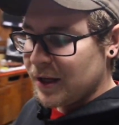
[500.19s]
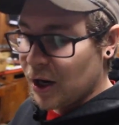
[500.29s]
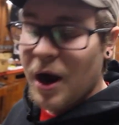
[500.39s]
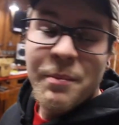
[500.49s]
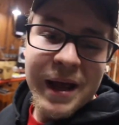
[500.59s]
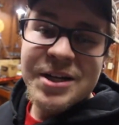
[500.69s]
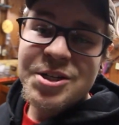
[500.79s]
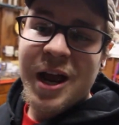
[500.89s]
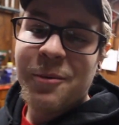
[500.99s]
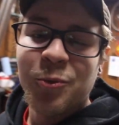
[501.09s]
you know,
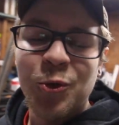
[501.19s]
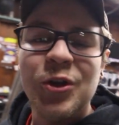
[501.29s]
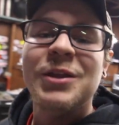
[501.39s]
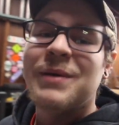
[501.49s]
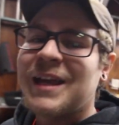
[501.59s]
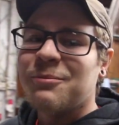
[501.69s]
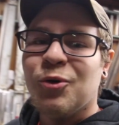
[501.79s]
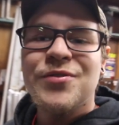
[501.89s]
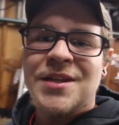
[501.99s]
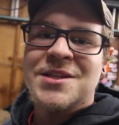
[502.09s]
I'm really making
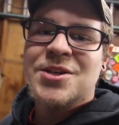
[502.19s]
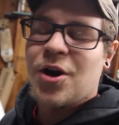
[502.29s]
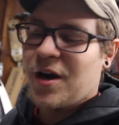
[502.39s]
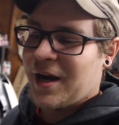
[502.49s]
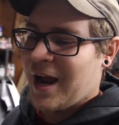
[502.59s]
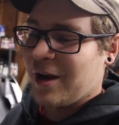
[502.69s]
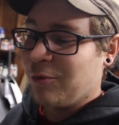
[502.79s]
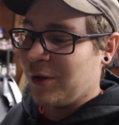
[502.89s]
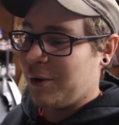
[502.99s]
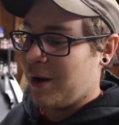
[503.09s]
moves on this car and I
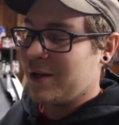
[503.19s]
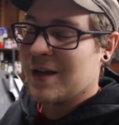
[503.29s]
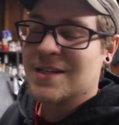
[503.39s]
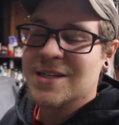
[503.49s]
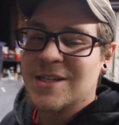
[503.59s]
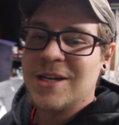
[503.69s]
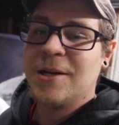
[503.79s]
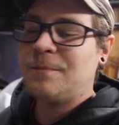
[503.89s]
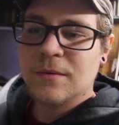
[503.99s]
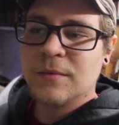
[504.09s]
really want you guys to see
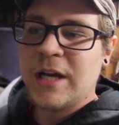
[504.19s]
it.